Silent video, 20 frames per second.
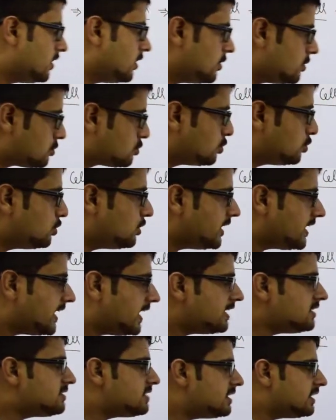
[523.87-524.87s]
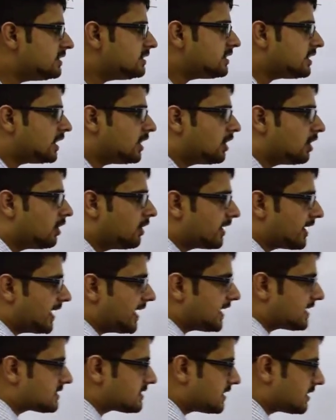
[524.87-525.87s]
So, the edge length along
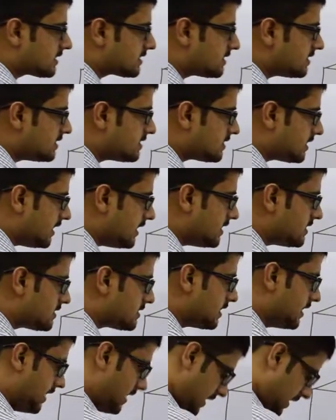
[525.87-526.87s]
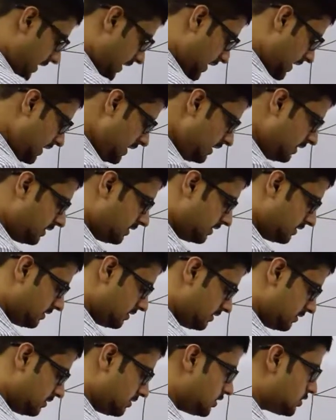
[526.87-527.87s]
x axis is A,
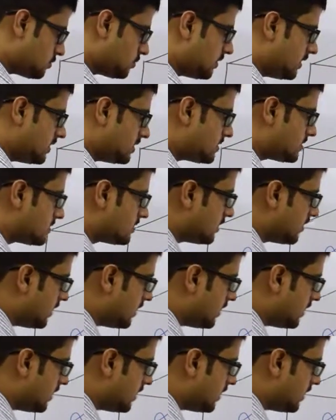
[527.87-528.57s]
this one is